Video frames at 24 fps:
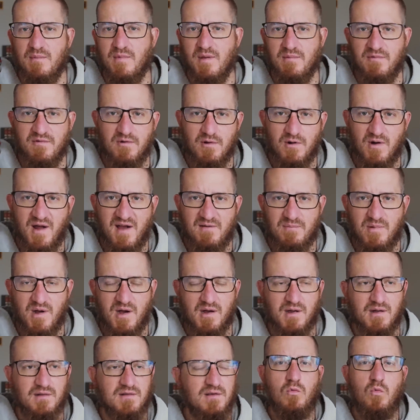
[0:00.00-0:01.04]
Maybe you don't have
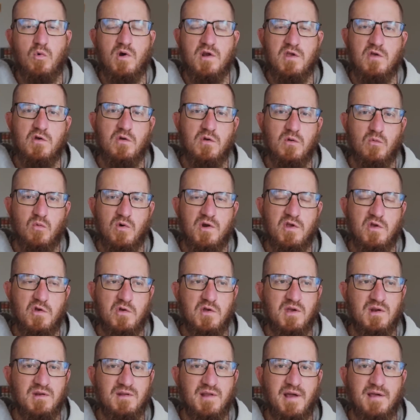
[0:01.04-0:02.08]
pockets, where you
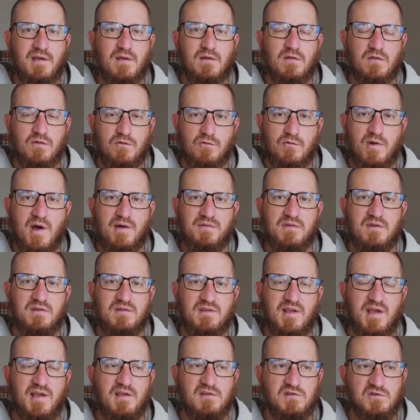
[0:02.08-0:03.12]
can like throughout the
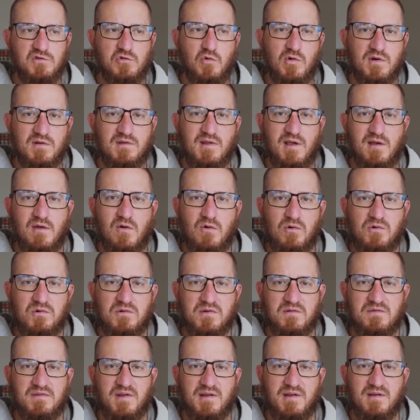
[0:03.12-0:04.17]
day just sort of take hold
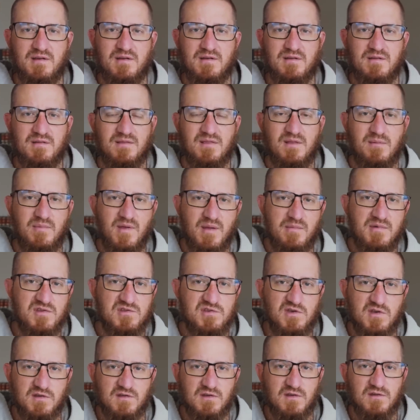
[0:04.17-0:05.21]
of like the baby
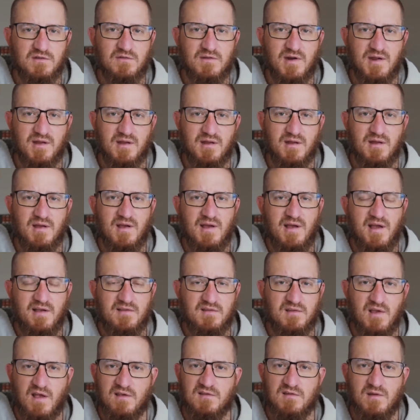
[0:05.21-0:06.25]
Jesus, right?
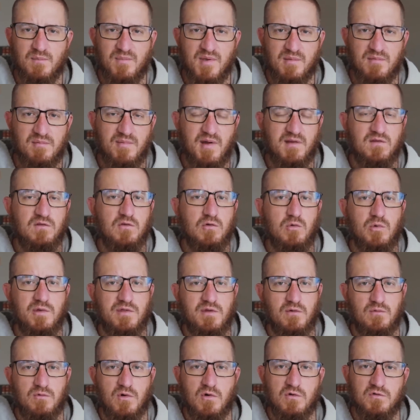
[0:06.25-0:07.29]
As some people might do with
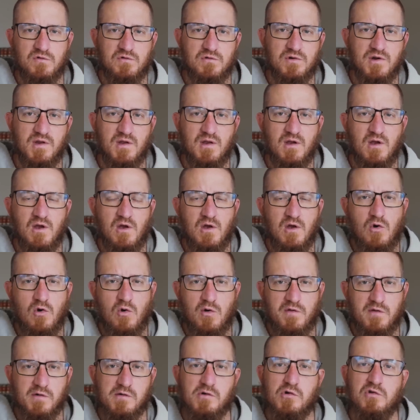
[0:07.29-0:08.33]
the rosary
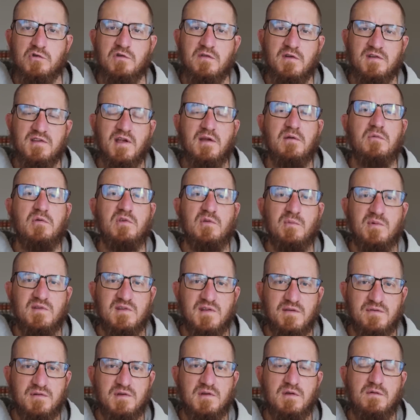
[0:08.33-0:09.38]
or the crucifix, like
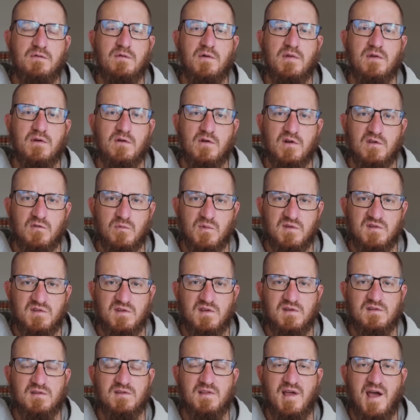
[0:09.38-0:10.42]
specifically for the Christmas
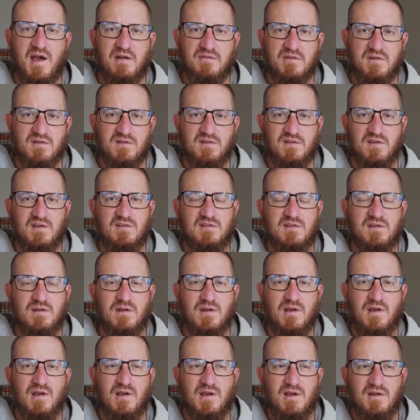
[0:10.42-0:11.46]
season, the Advent season,
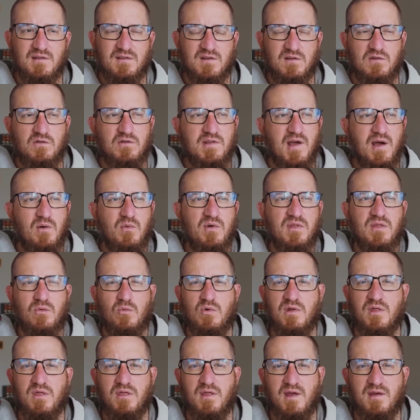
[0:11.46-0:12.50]
to do that
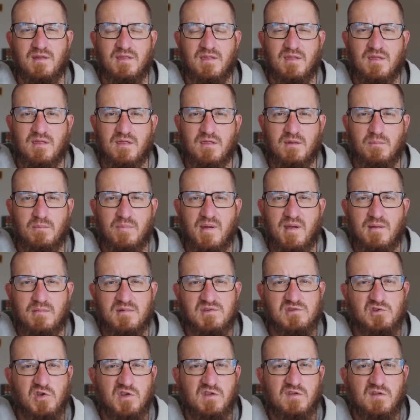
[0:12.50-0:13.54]
with like the baby
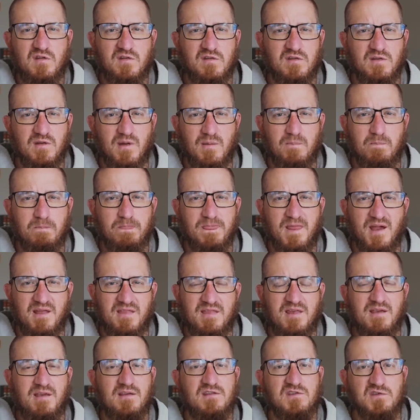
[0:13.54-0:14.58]
Jesus, I
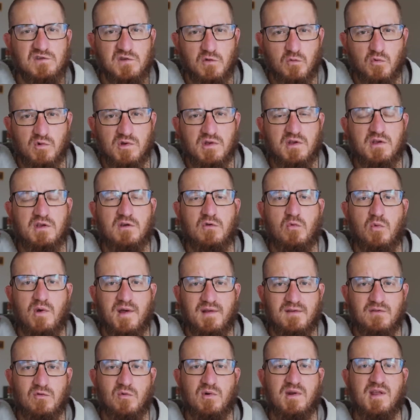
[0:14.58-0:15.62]
think is just a really good
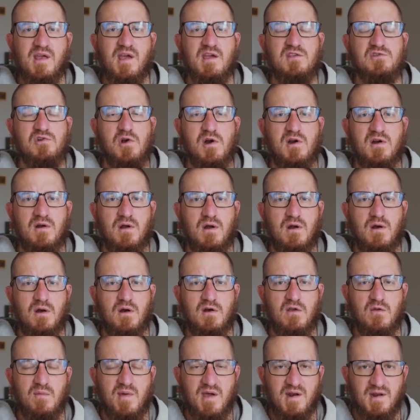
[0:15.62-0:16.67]
way to engage our
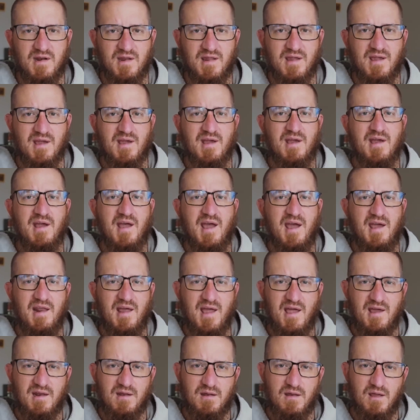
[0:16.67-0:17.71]
humanity and
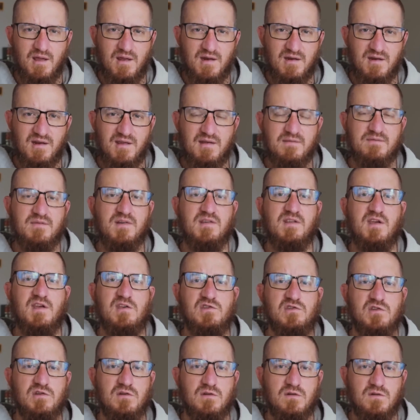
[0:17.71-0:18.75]
an
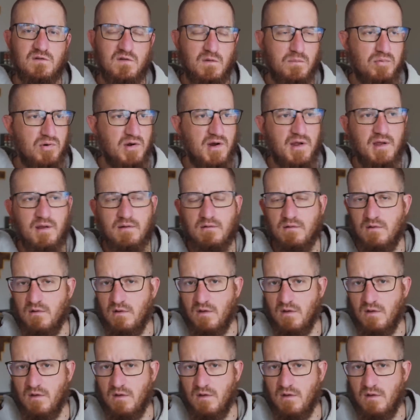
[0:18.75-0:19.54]
invitation to pray.